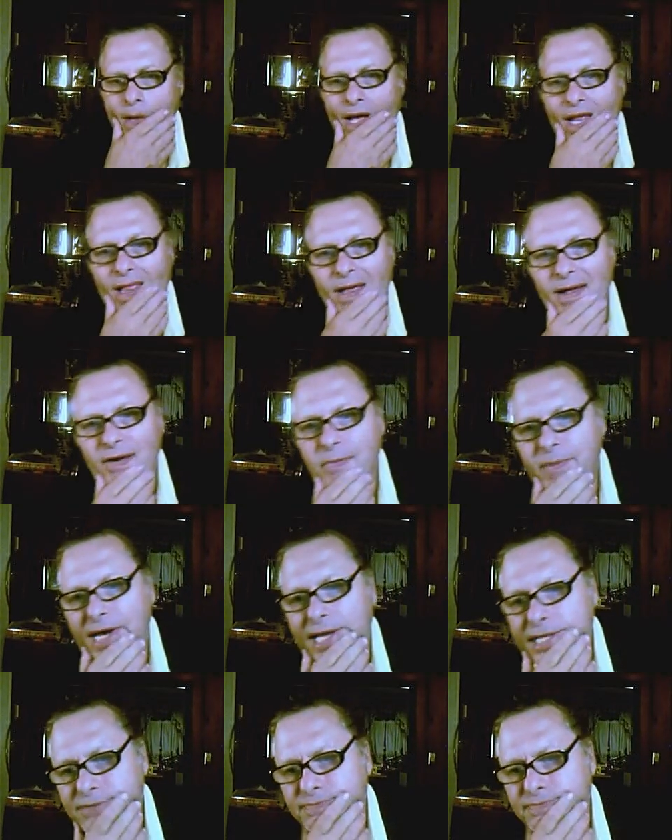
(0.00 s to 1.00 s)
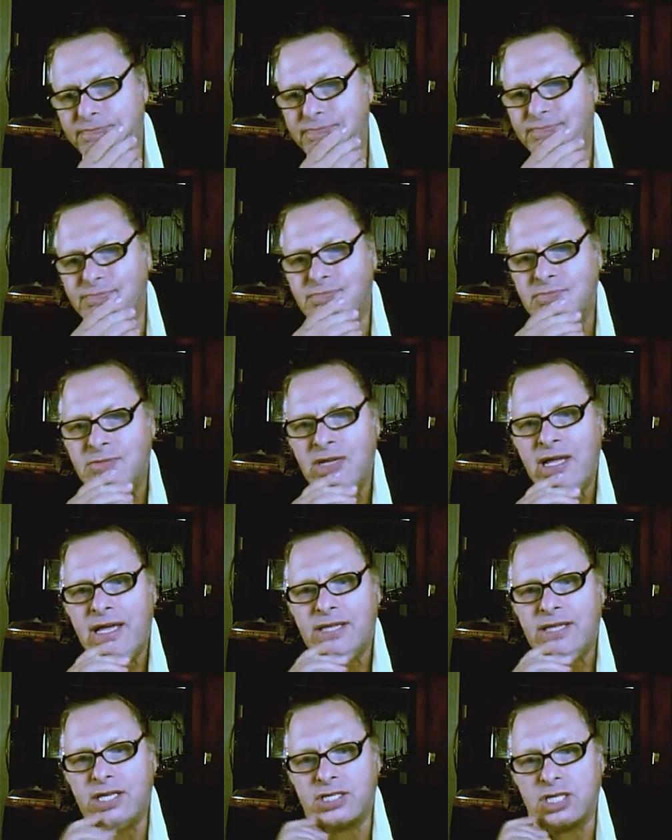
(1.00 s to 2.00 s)
Hello everybody,
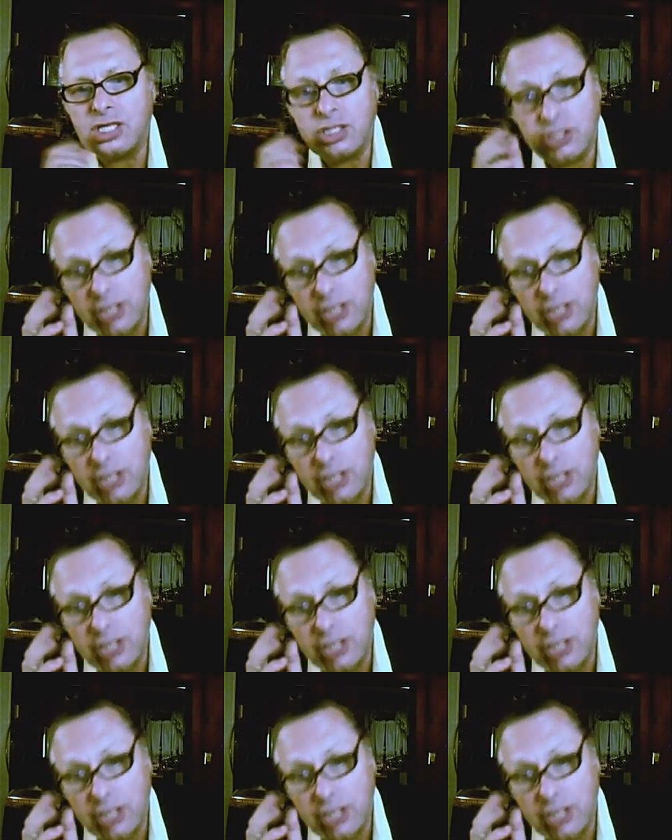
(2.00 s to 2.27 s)
this is